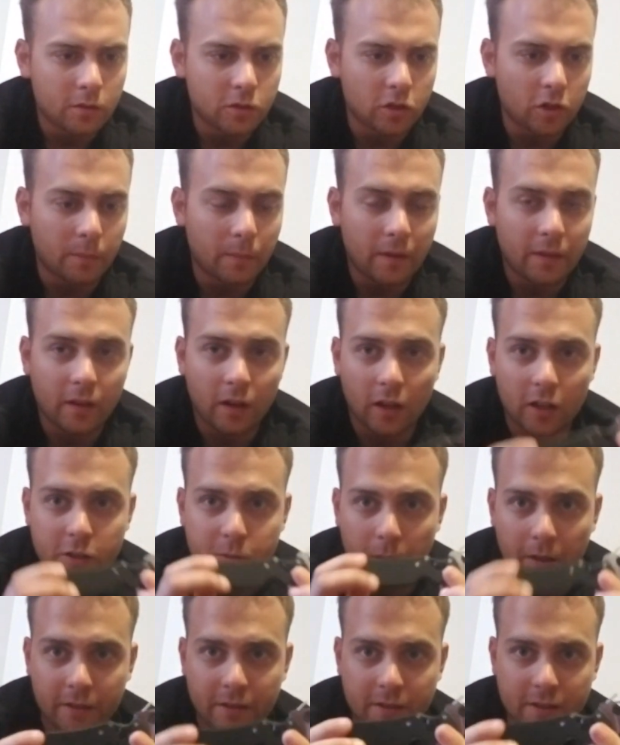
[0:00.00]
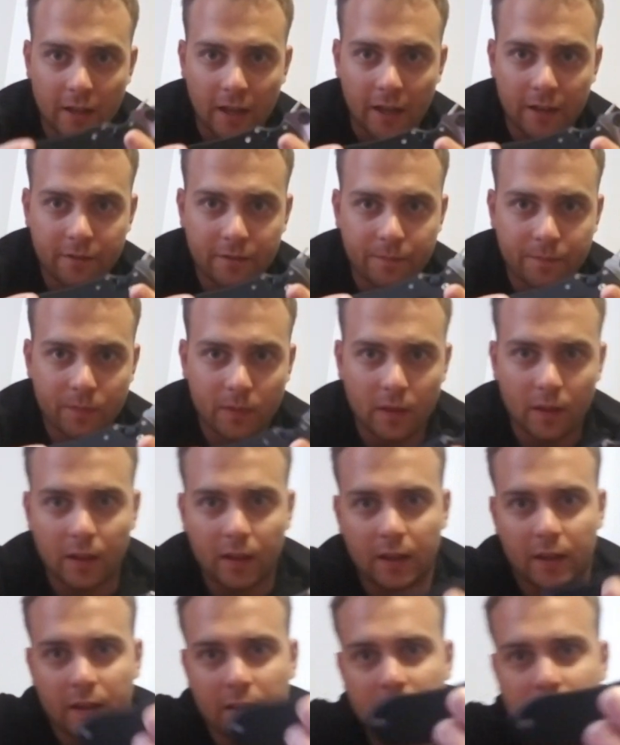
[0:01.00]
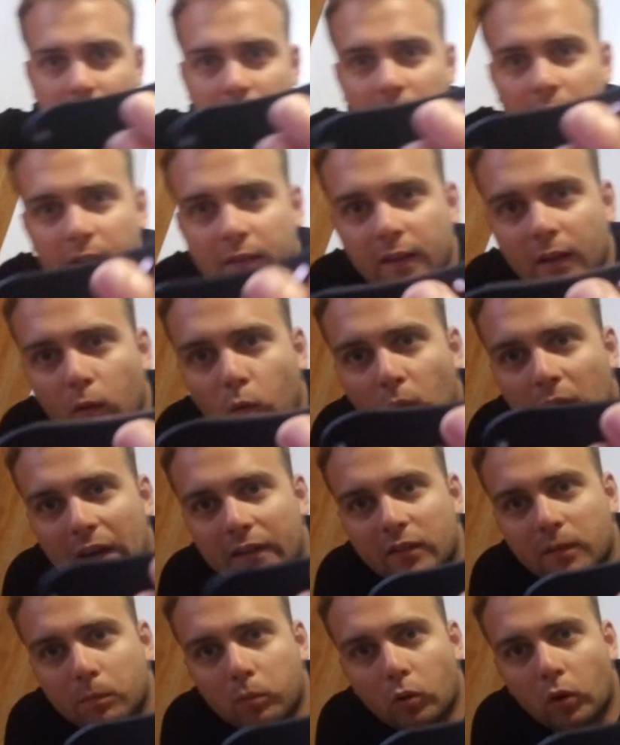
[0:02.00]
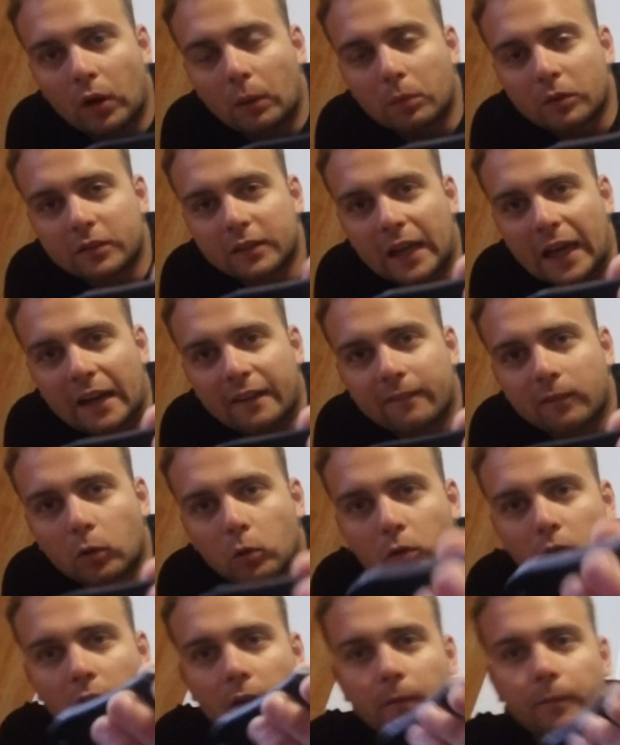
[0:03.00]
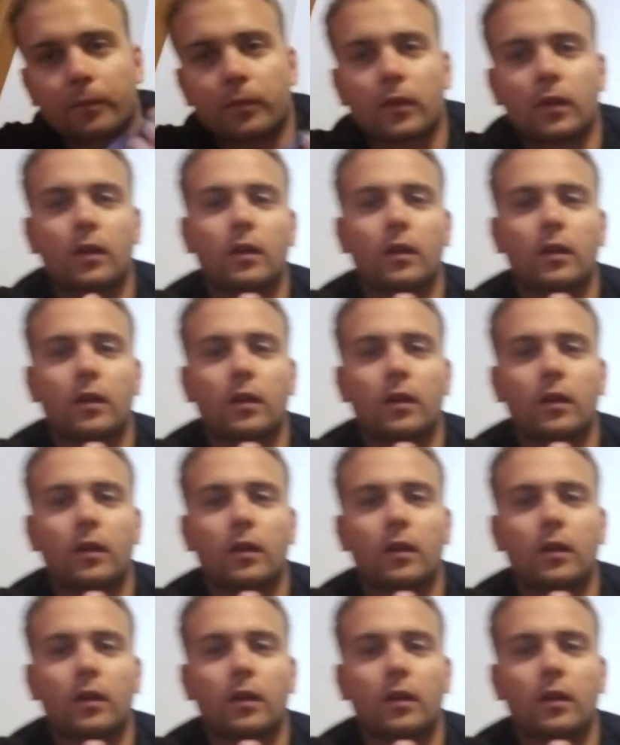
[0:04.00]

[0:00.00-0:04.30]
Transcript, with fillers: so the methodology behind this knife is it is a wave deployable tack folder.